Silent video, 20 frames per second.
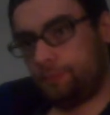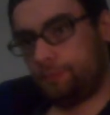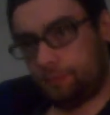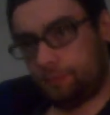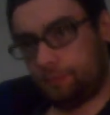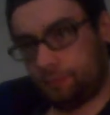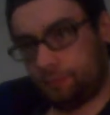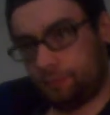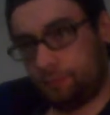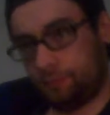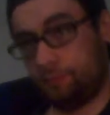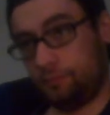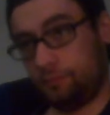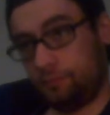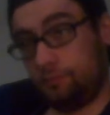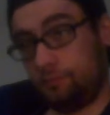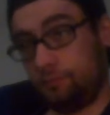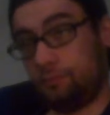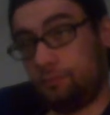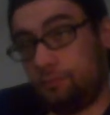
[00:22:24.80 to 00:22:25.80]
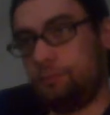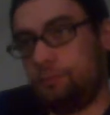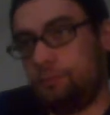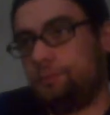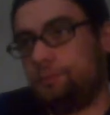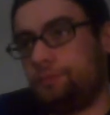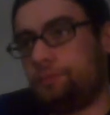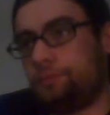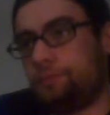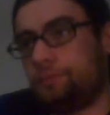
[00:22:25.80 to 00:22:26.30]

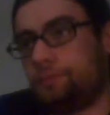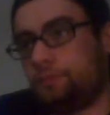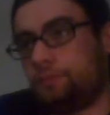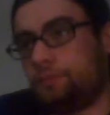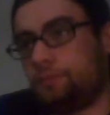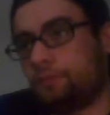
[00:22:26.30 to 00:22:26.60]
No one is speaking in this clip.